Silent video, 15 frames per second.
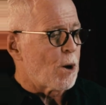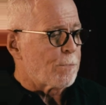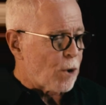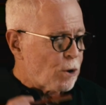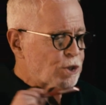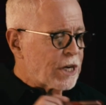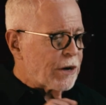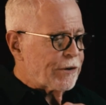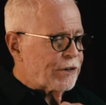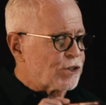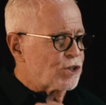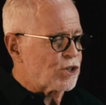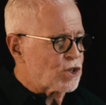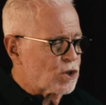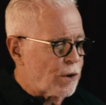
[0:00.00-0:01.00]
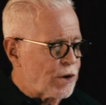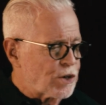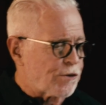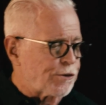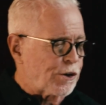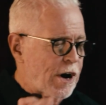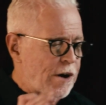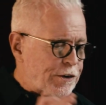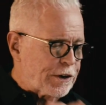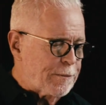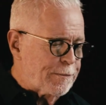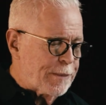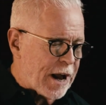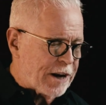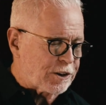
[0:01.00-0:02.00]
Most characters in stories are forever
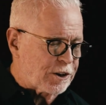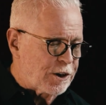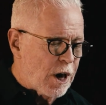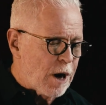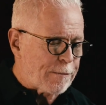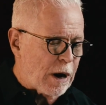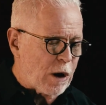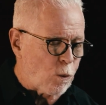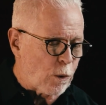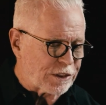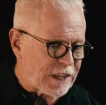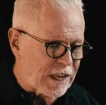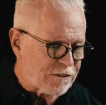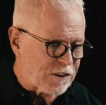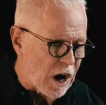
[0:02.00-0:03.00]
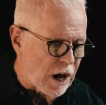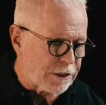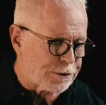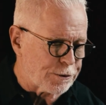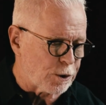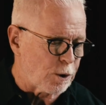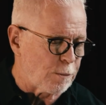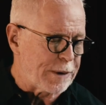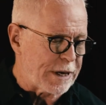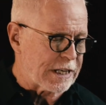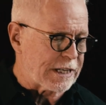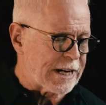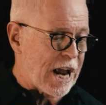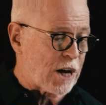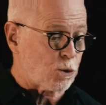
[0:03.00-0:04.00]
impacted by what they've gone through, be it
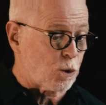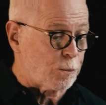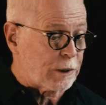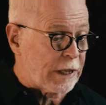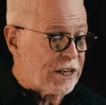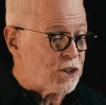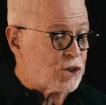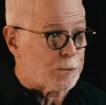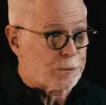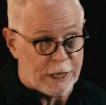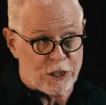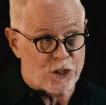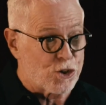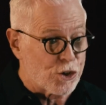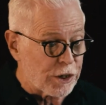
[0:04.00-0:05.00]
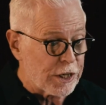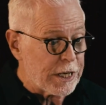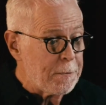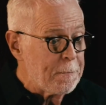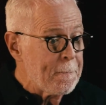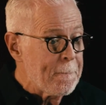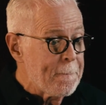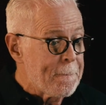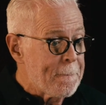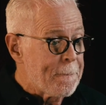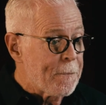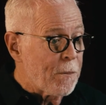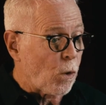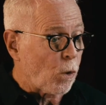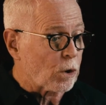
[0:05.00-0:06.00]
an actual place-to-place journey
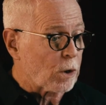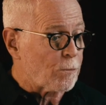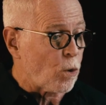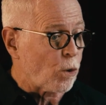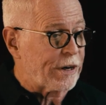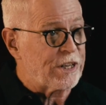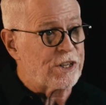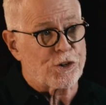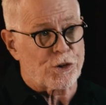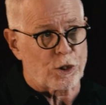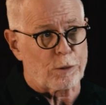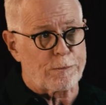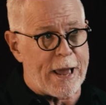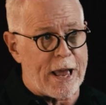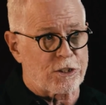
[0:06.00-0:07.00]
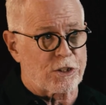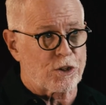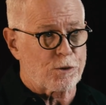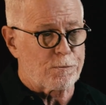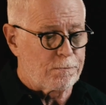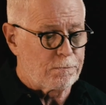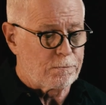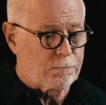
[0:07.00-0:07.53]
or a more internal passage.